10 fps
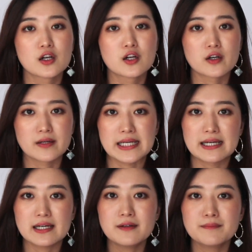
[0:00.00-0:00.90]

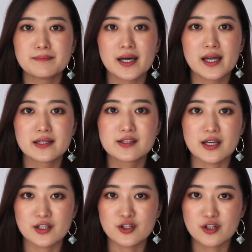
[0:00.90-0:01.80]
Korea, but
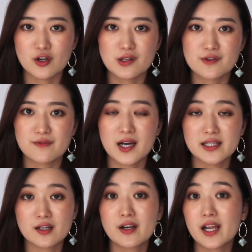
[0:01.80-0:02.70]
you could also
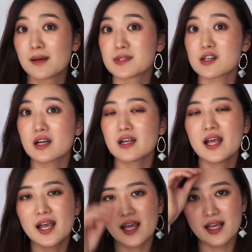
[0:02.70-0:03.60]
find it on Amazon.